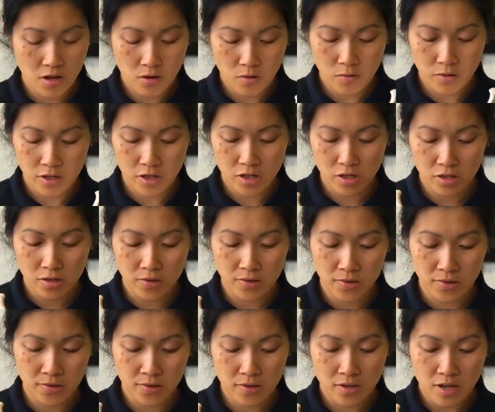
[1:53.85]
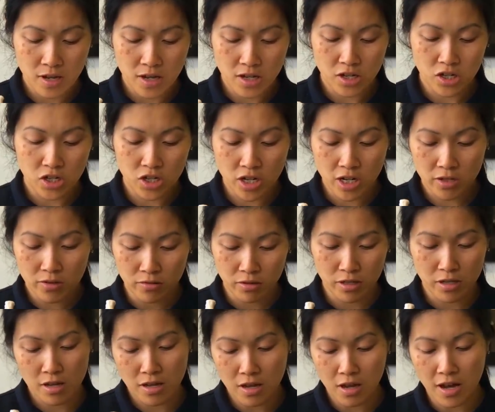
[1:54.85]
which is
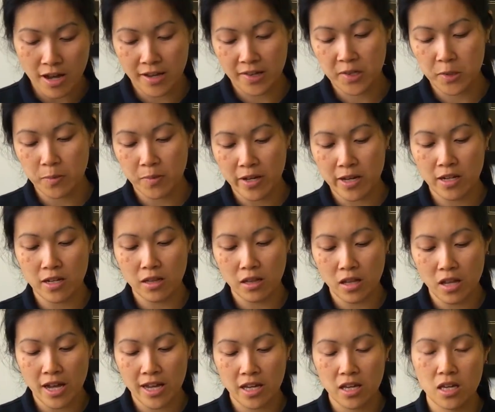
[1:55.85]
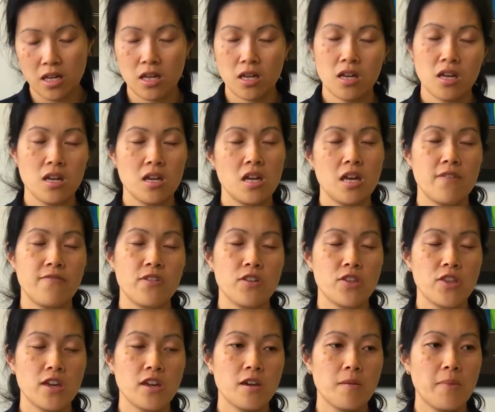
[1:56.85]
generally, I explain it like, if you
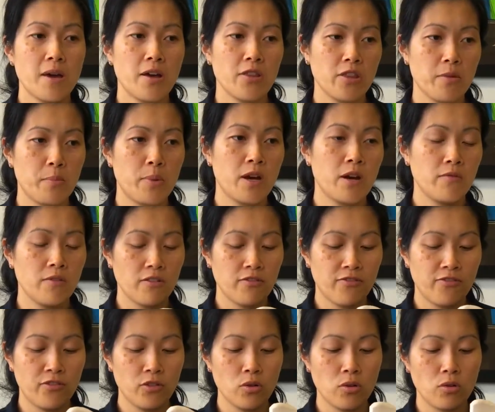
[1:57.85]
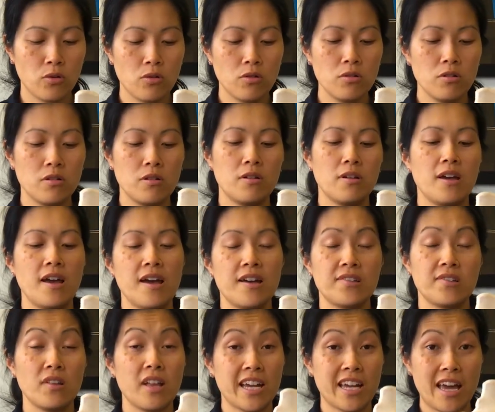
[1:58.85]
think about the pelvic floor
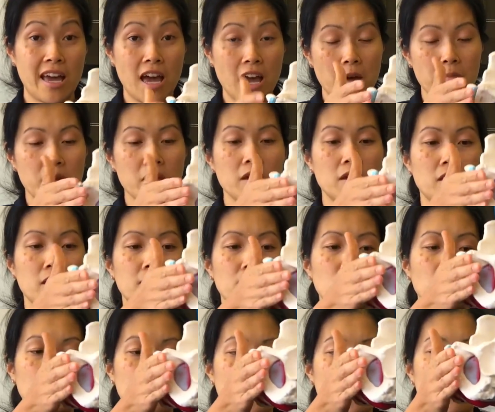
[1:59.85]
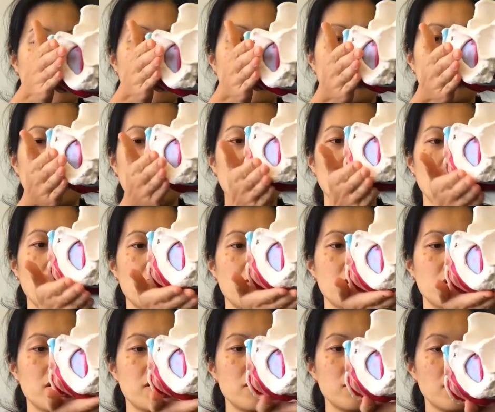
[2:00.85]
as like a hammock, so if you see it from side
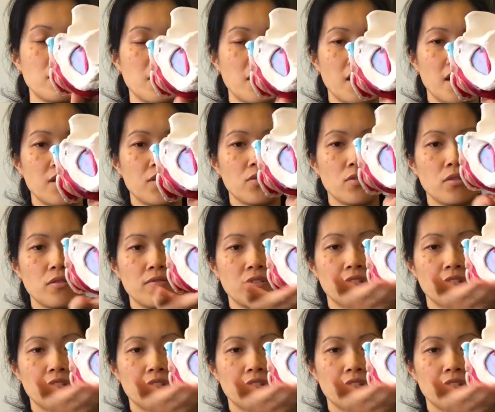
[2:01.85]
on, it sort of